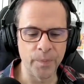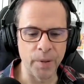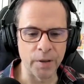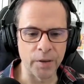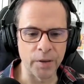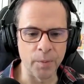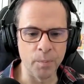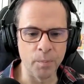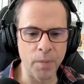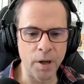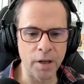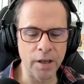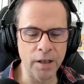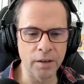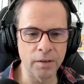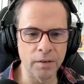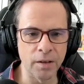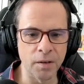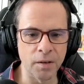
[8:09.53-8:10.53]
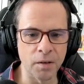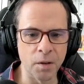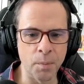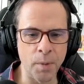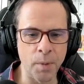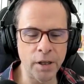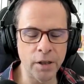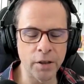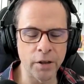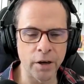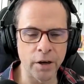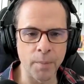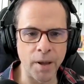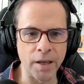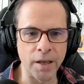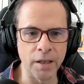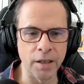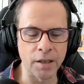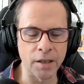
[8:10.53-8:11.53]
But the money that I
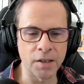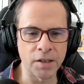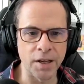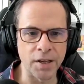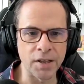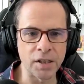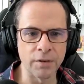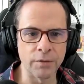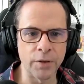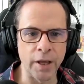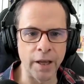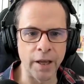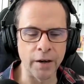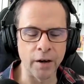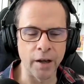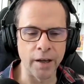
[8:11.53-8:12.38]
make in excess of that,